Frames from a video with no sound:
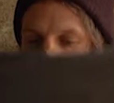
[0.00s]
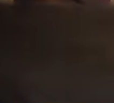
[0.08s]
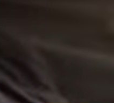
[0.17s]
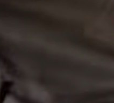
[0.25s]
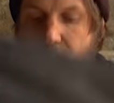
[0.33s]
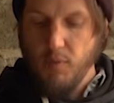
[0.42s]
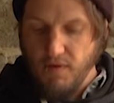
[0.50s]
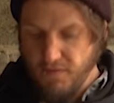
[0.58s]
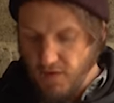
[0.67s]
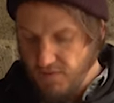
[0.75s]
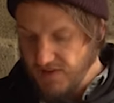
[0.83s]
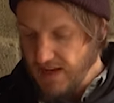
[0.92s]
moving a little bit
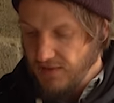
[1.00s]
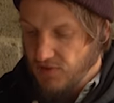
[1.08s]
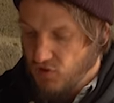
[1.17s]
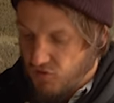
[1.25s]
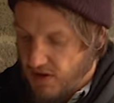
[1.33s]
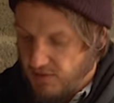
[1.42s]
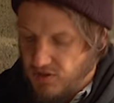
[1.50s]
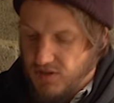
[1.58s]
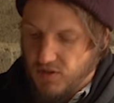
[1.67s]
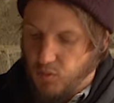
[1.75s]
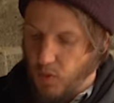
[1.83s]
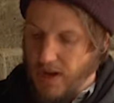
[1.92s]
further down the
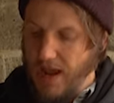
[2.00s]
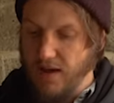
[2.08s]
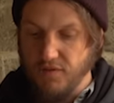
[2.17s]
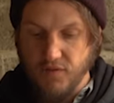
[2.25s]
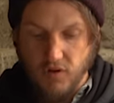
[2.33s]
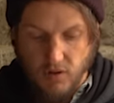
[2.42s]
trousers, we have